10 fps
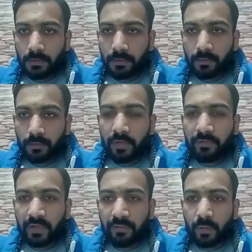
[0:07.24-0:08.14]
Good
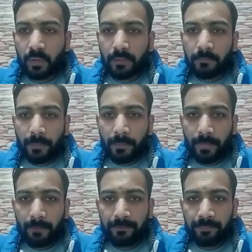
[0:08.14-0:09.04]
evening, everyone.
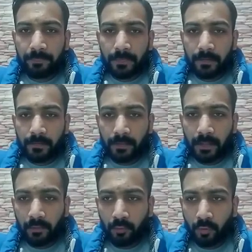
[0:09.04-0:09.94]

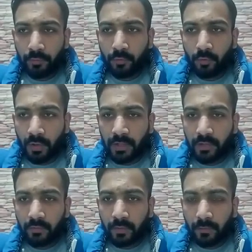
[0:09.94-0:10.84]
I hope you all are
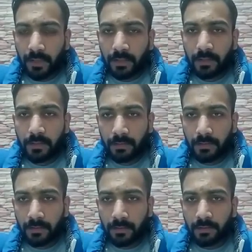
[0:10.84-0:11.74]
doing well.
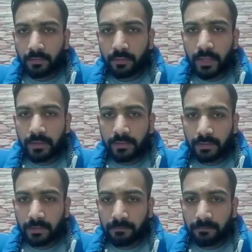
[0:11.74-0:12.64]
Today is
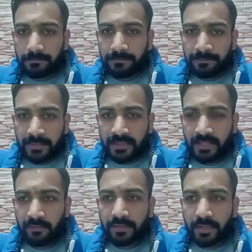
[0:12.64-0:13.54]
the
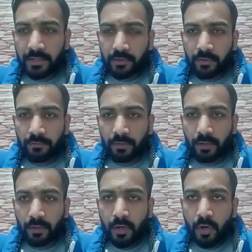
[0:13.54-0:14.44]
seventh session of
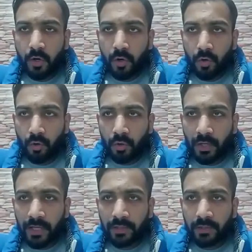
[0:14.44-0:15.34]
our
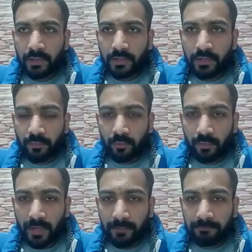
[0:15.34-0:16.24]
online internship
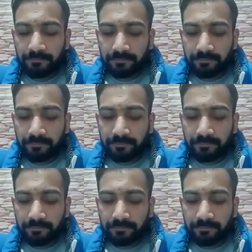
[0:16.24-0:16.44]
program,